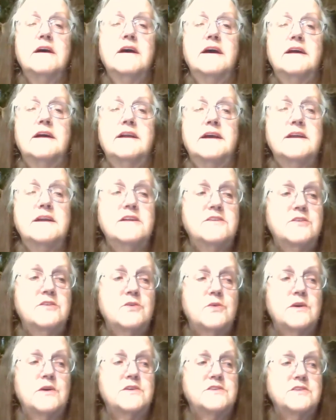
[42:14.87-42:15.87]
And any 2
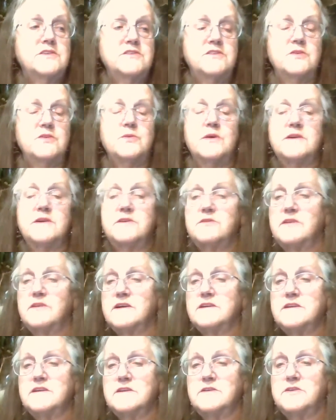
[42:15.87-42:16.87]
questions you want
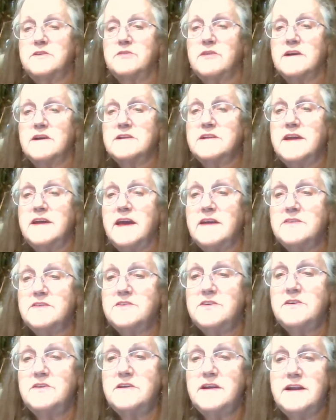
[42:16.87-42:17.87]
directly
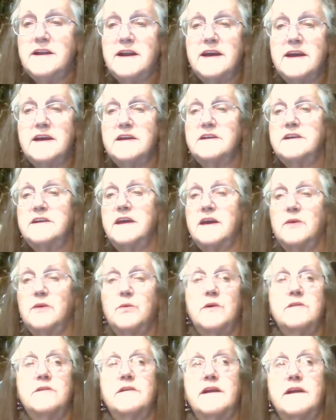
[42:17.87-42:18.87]
answered, and I can take
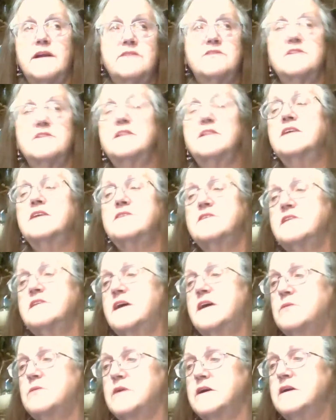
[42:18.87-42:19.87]
one right after the other
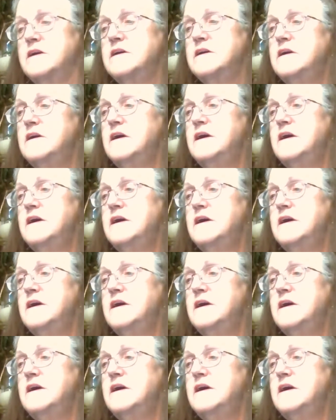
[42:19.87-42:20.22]
that way.